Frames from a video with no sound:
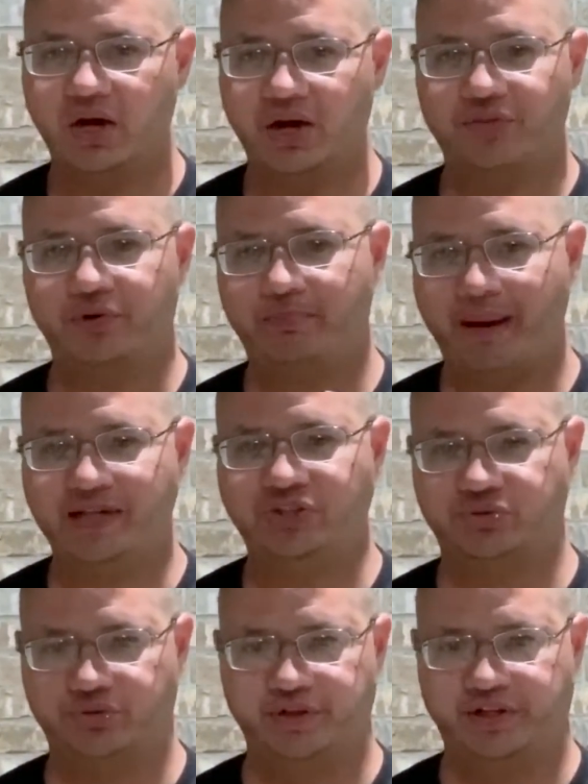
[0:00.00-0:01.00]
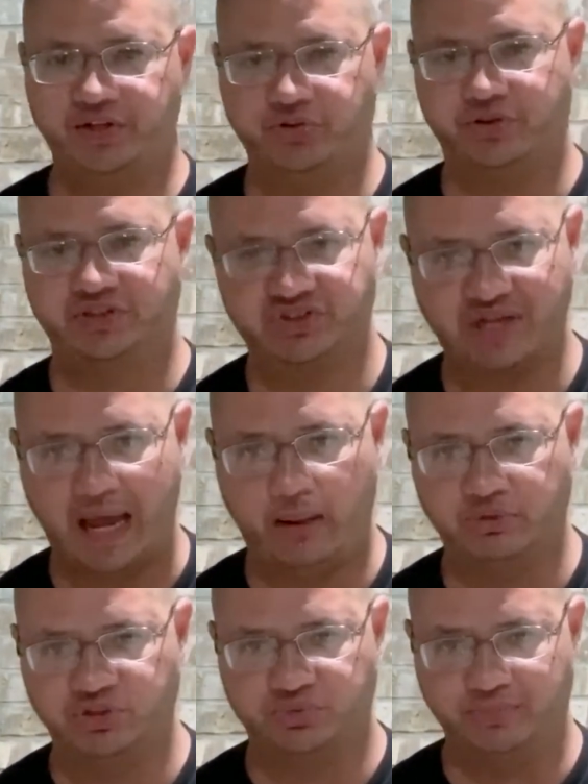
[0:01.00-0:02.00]
other patron in your
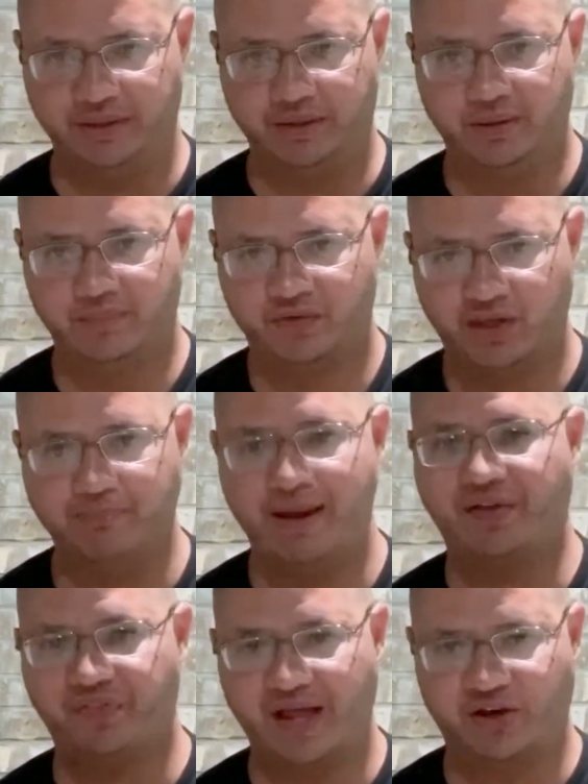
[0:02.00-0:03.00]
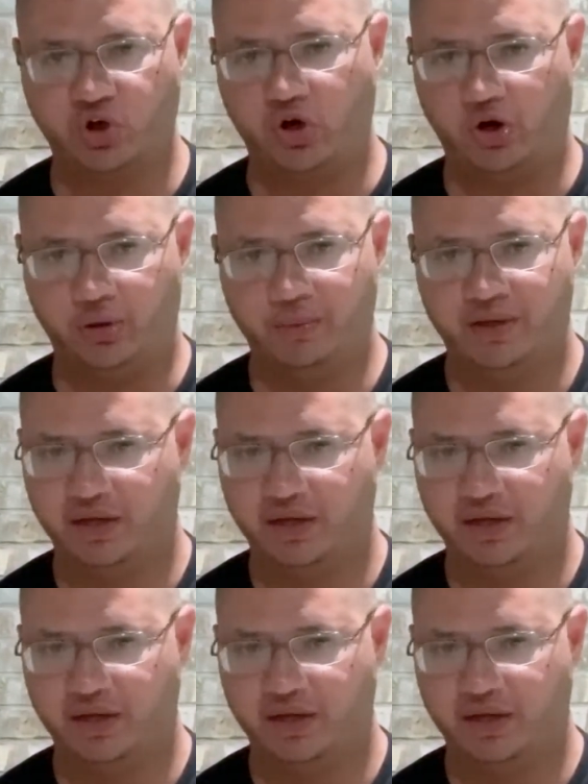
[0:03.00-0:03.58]
establishment can make that call.